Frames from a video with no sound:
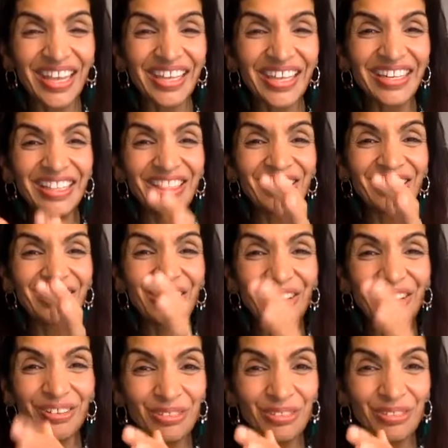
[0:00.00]
and then
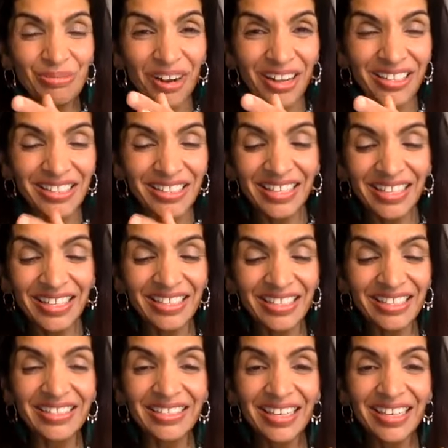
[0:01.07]
those
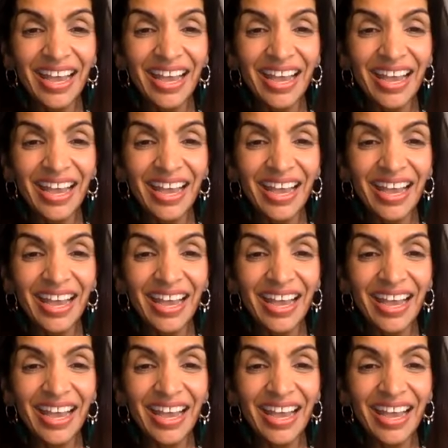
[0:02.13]
processes.